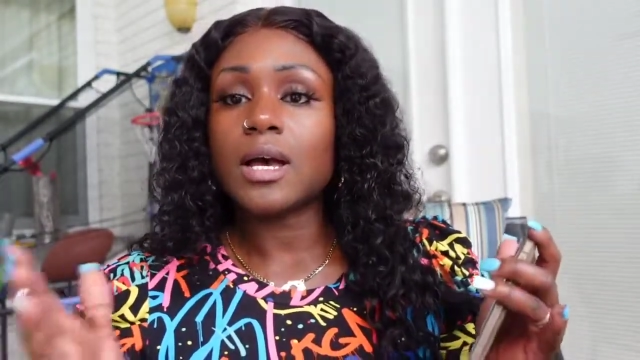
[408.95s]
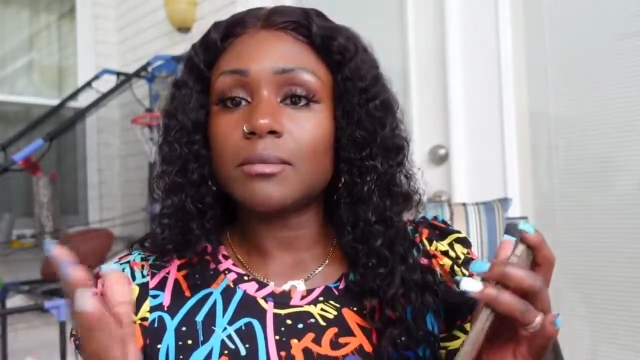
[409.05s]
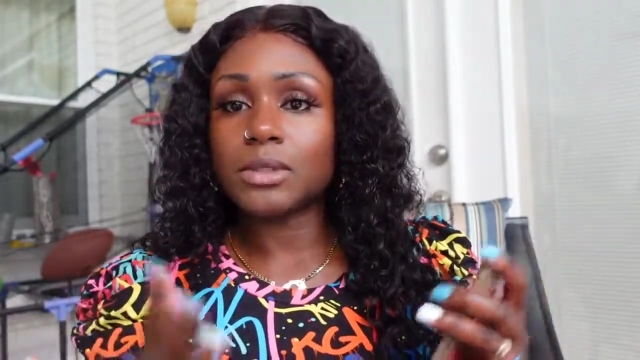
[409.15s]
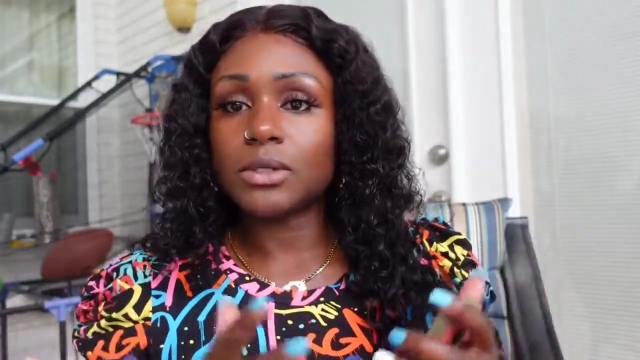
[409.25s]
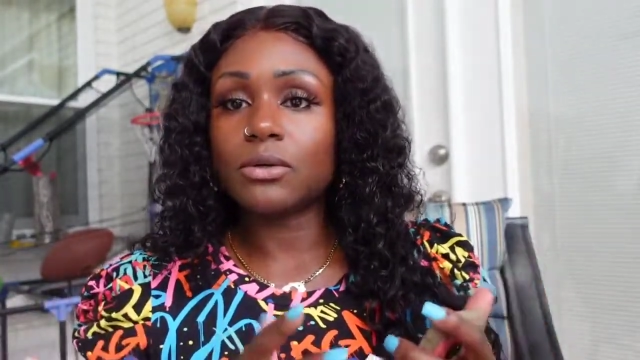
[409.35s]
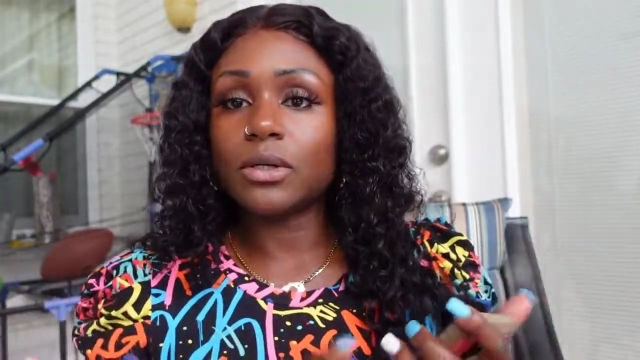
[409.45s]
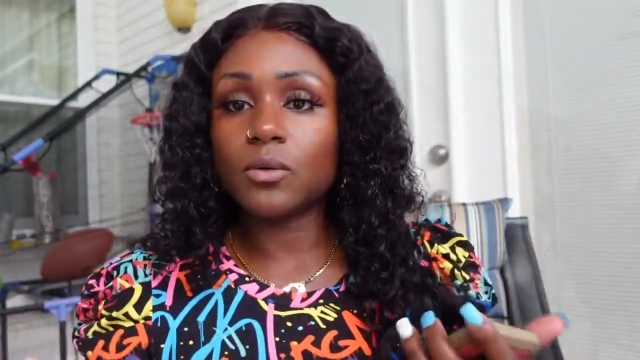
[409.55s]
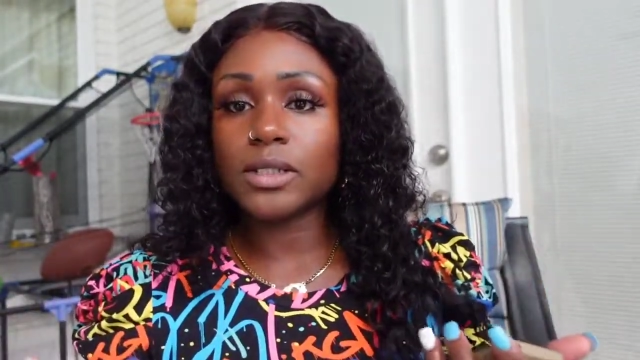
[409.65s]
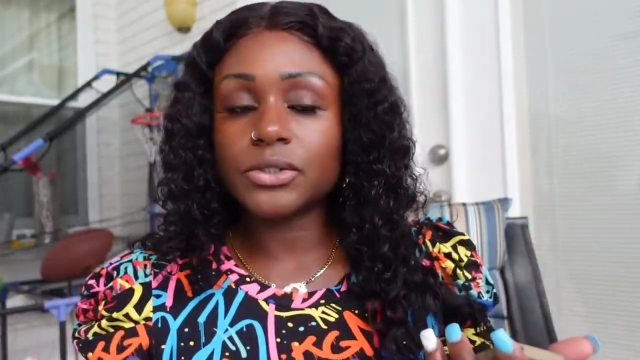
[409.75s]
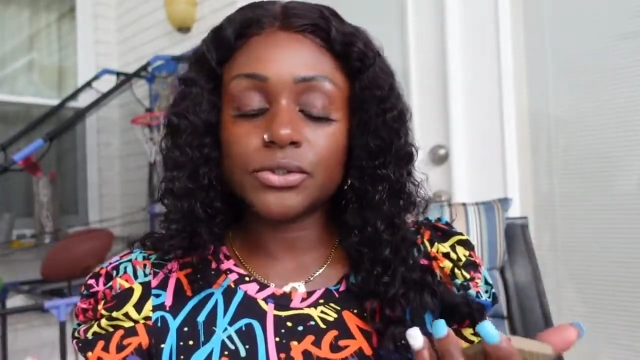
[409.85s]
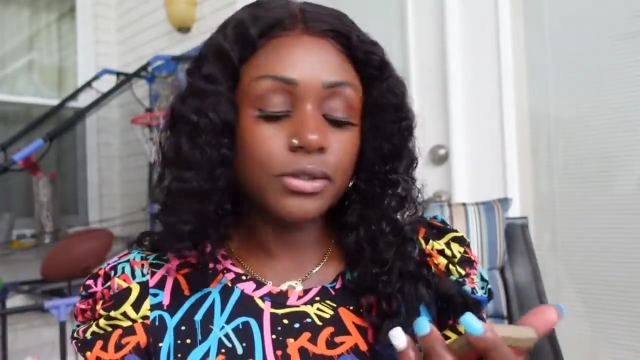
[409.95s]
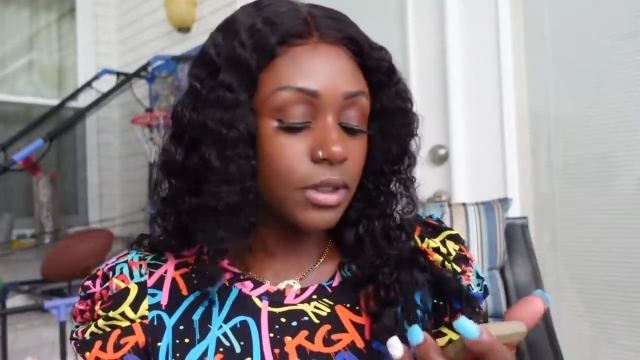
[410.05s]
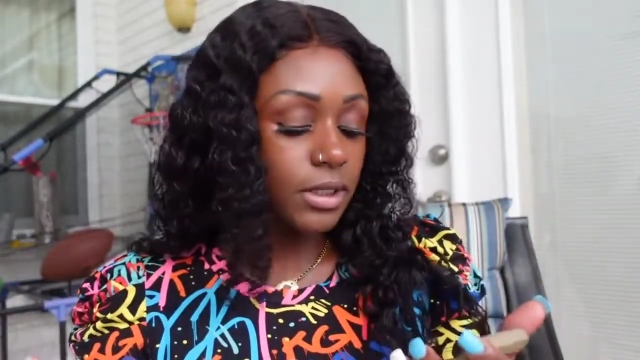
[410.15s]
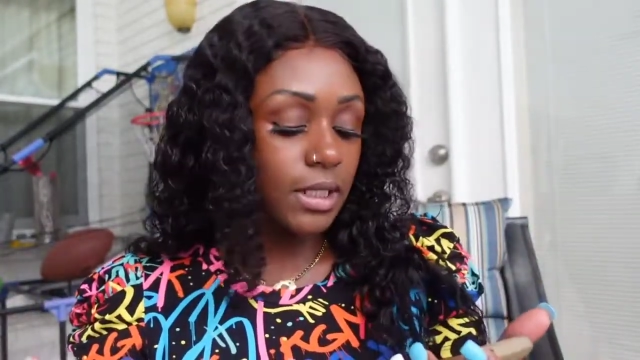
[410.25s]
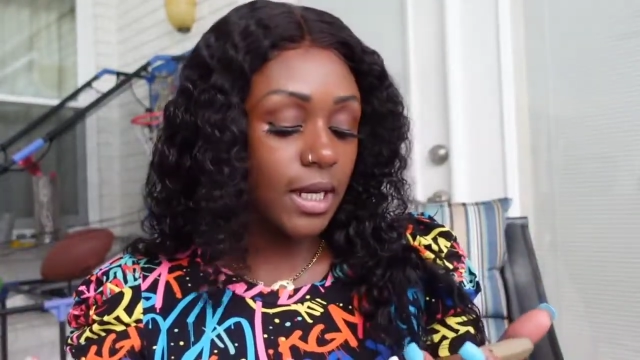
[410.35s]
um, so it was
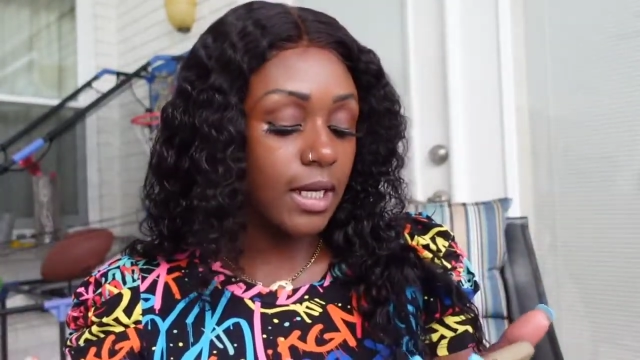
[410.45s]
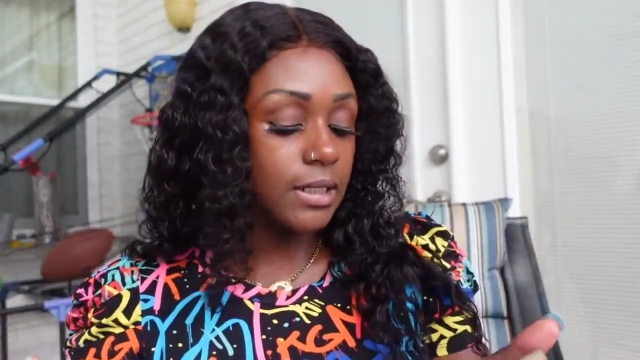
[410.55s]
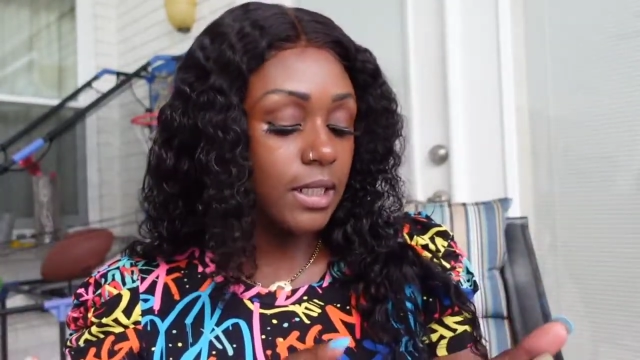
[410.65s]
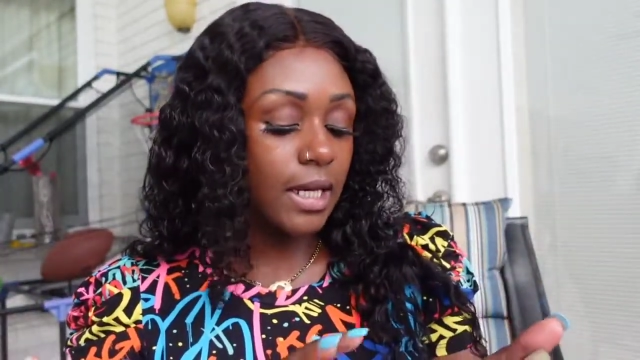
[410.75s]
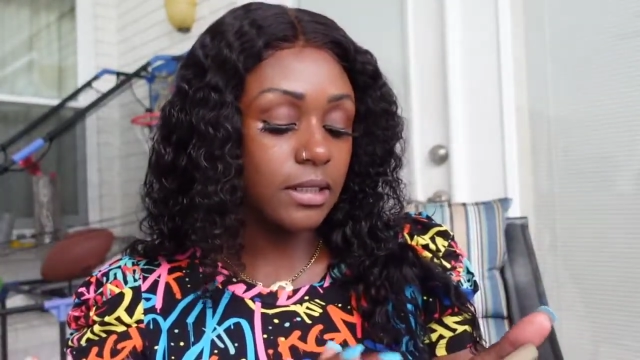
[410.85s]
true to size.